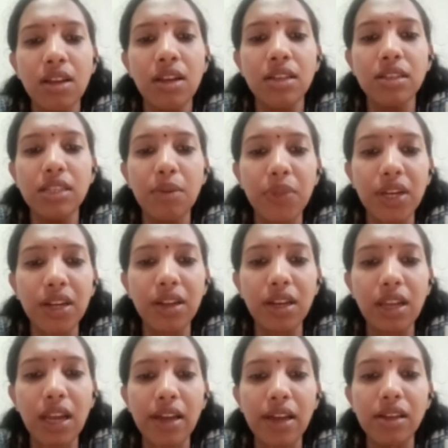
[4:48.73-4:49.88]
temporary
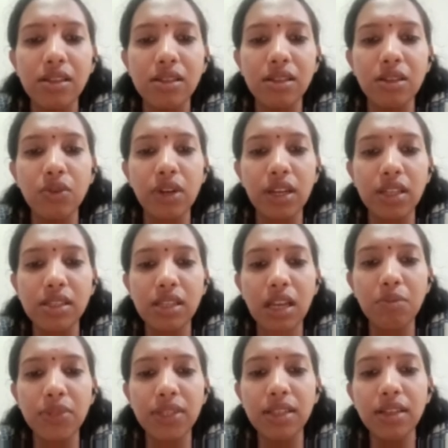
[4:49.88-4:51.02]
arrays. For
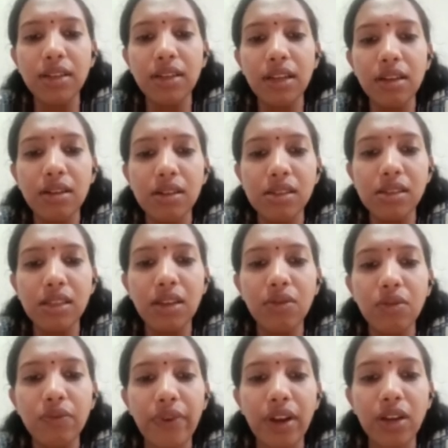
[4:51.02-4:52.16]
example,
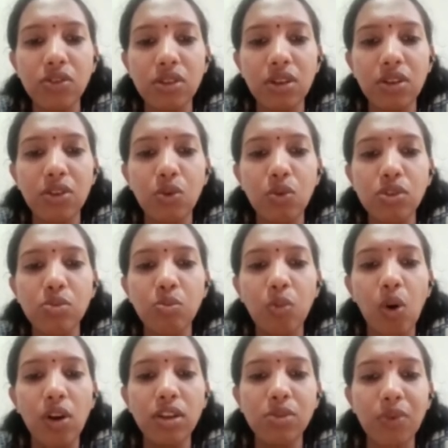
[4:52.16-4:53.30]
recursive function use
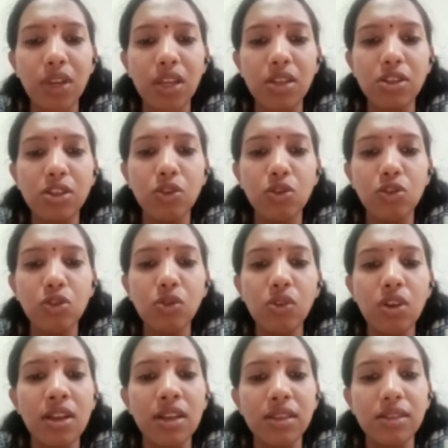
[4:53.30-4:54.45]
more space due to
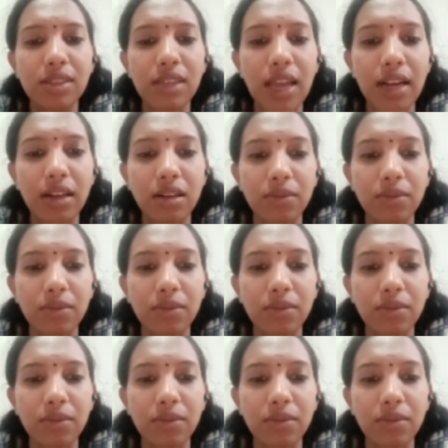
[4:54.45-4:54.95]
stack.